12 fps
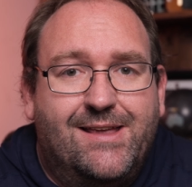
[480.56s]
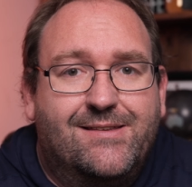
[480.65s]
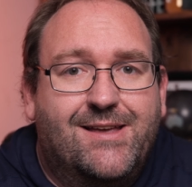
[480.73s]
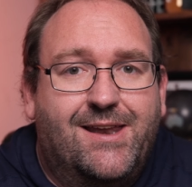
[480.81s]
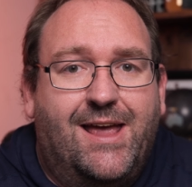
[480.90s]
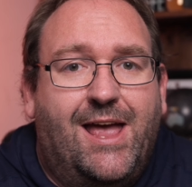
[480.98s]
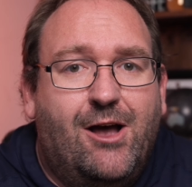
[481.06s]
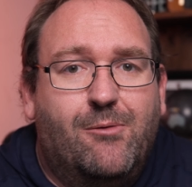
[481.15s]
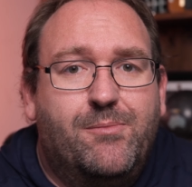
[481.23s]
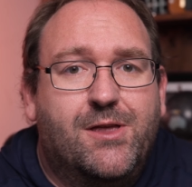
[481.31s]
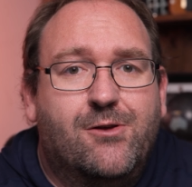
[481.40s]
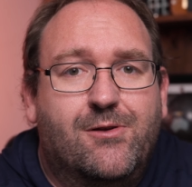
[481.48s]
it's going to
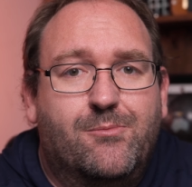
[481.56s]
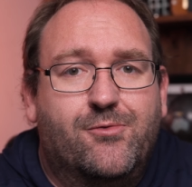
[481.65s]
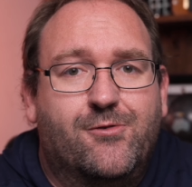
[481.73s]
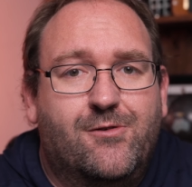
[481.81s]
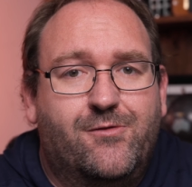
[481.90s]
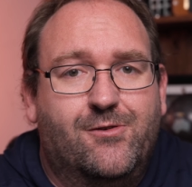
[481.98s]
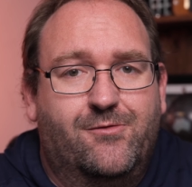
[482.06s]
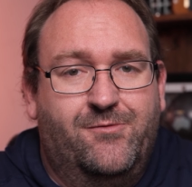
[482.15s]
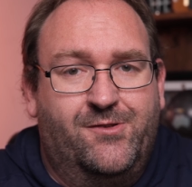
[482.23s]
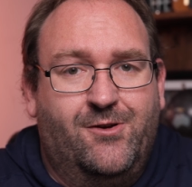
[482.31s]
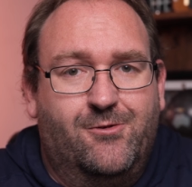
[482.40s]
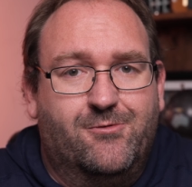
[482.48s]
help you improve your
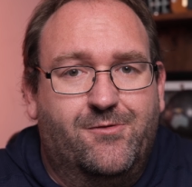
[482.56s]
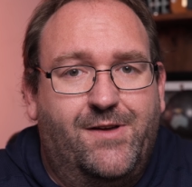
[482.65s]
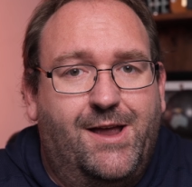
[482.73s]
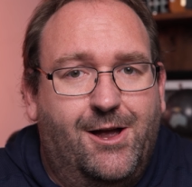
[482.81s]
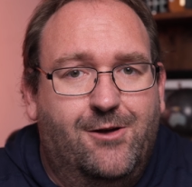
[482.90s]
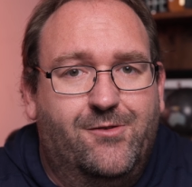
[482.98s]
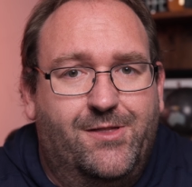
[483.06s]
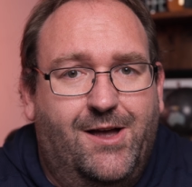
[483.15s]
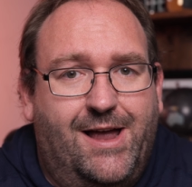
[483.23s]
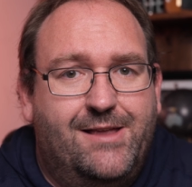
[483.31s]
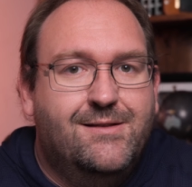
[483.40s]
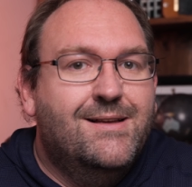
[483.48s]
photography
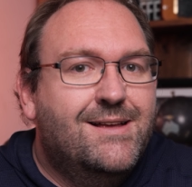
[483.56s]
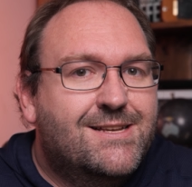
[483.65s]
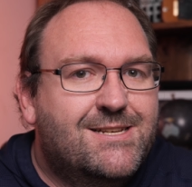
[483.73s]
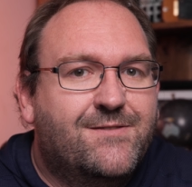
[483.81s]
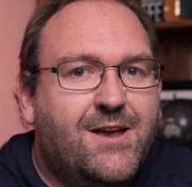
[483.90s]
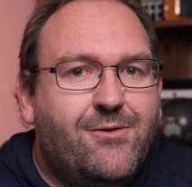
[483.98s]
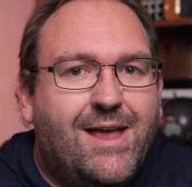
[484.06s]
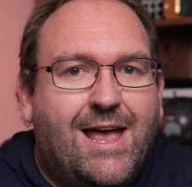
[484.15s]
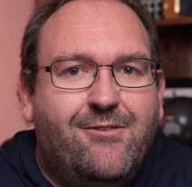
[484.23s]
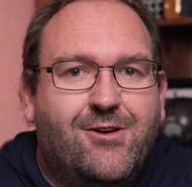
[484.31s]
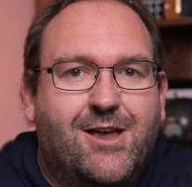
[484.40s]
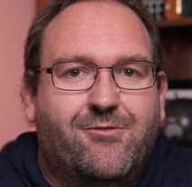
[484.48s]
overnight. So there we
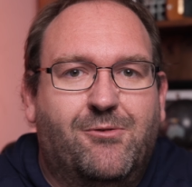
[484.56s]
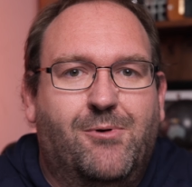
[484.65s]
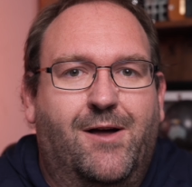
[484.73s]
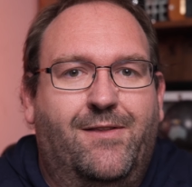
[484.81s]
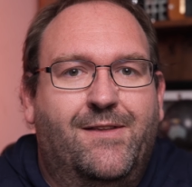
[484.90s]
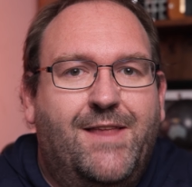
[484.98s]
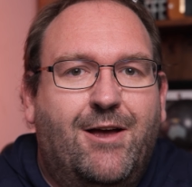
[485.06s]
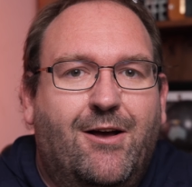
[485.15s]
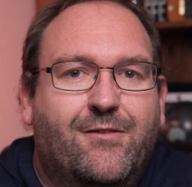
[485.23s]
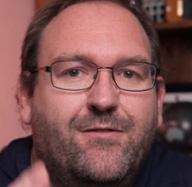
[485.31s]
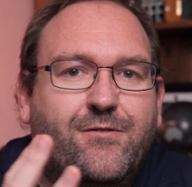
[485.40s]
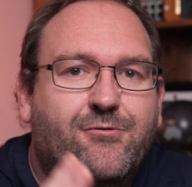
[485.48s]
have it, everyone. There
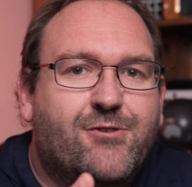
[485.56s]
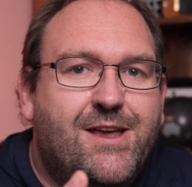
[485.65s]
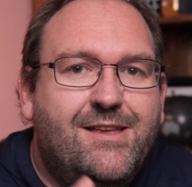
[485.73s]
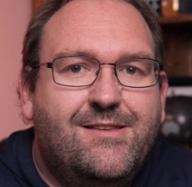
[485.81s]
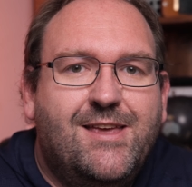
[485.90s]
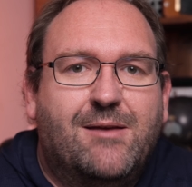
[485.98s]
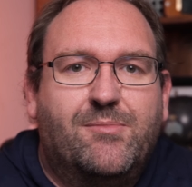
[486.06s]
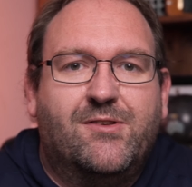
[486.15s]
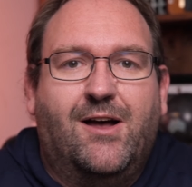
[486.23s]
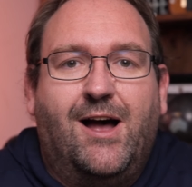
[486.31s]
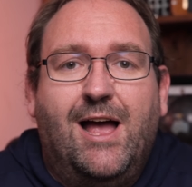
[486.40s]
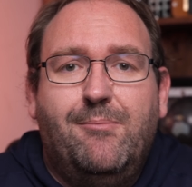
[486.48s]
are 3 tips
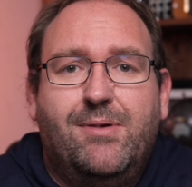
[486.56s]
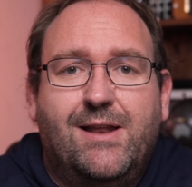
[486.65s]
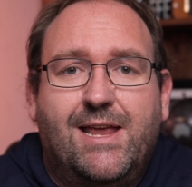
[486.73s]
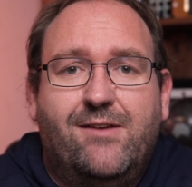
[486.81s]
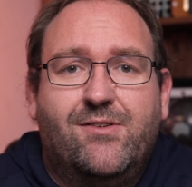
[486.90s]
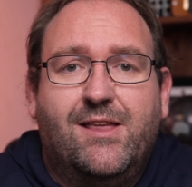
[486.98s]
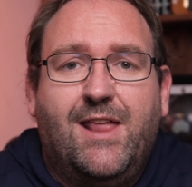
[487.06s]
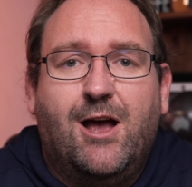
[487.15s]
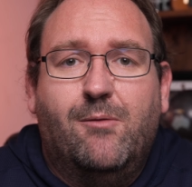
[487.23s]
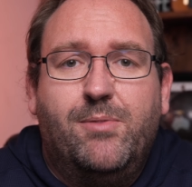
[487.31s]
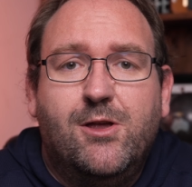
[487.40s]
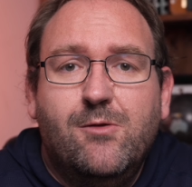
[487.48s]
that I believe can
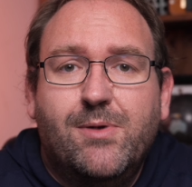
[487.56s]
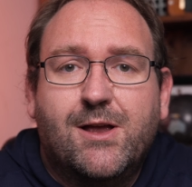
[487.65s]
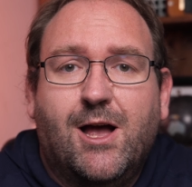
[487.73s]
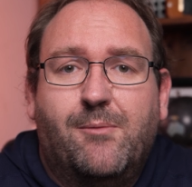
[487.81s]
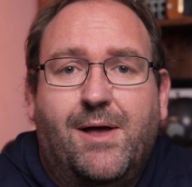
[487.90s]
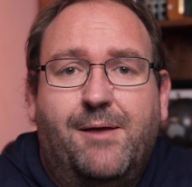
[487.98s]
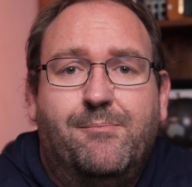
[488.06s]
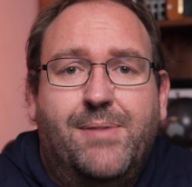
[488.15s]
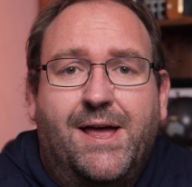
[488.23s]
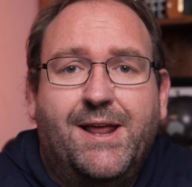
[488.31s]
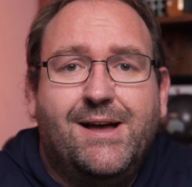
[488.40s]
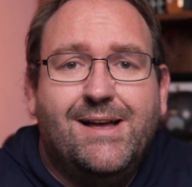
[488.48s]
help you become a
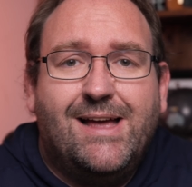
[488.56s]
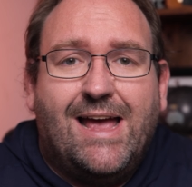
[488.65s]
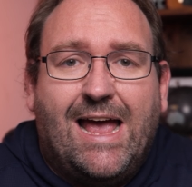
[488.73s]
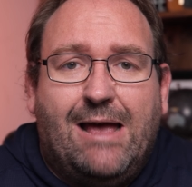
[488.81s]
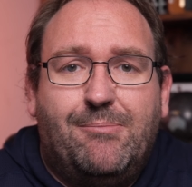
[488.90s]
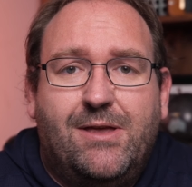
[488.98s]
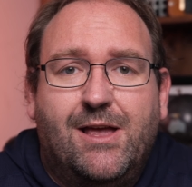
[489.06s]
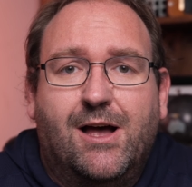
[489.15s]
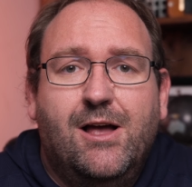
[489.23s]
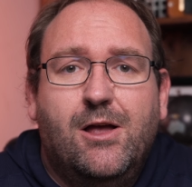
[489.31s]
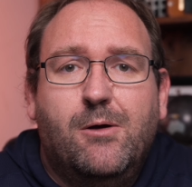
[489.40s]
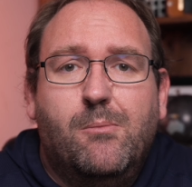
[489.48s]
better,
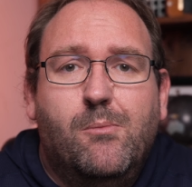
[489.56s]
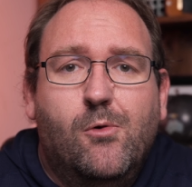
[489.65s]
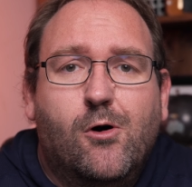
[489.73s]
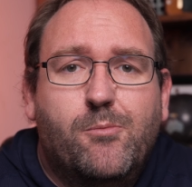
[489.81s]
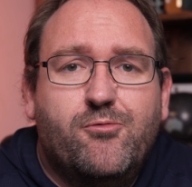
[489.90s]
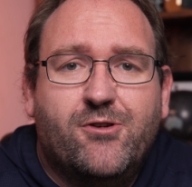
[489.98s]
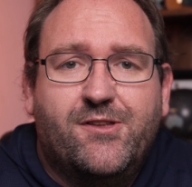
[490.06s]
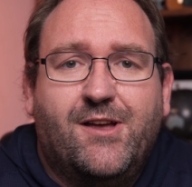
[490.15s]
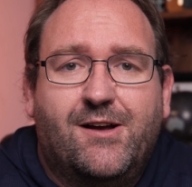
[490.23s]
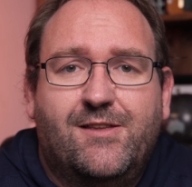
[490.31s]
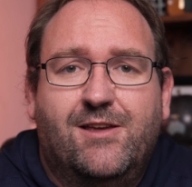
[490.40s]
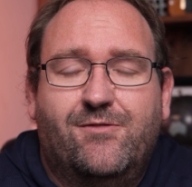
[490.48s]
happier, more
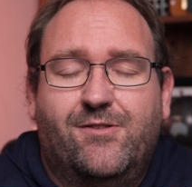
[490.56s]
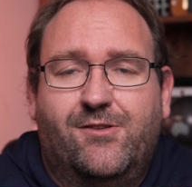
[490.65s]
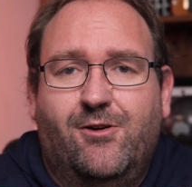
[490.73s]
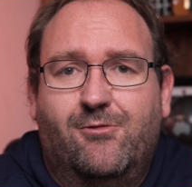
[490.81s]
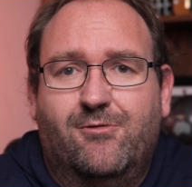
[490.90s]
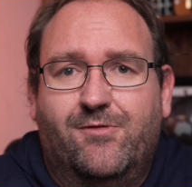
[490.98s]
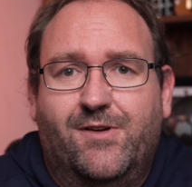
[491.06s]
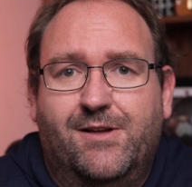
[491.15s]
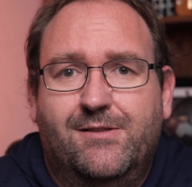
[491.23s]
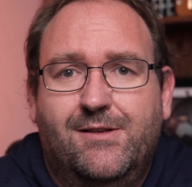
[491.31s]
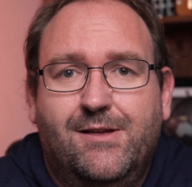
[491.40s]
productive photographer.